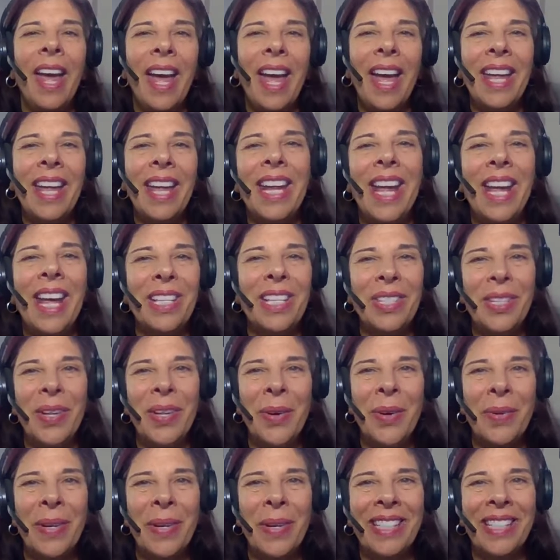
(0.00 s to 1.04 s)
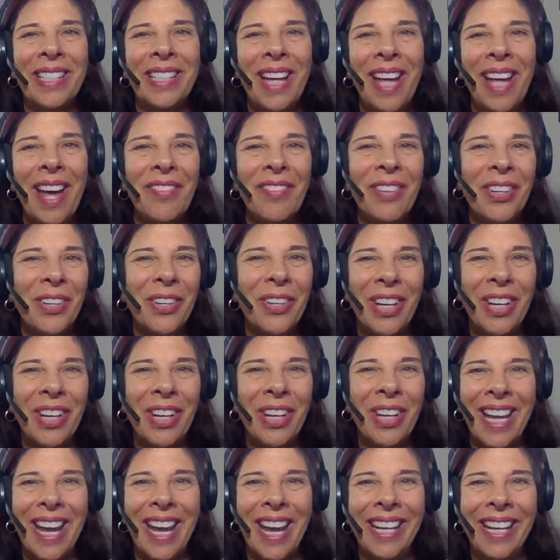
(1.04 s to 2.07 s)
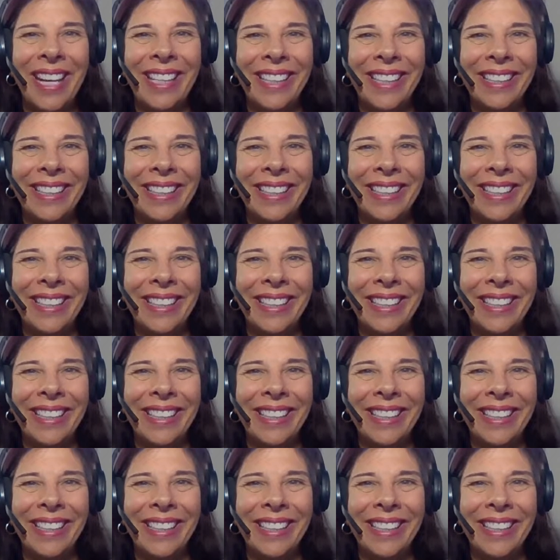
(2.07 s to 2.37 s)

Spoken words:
And as always, have a great day.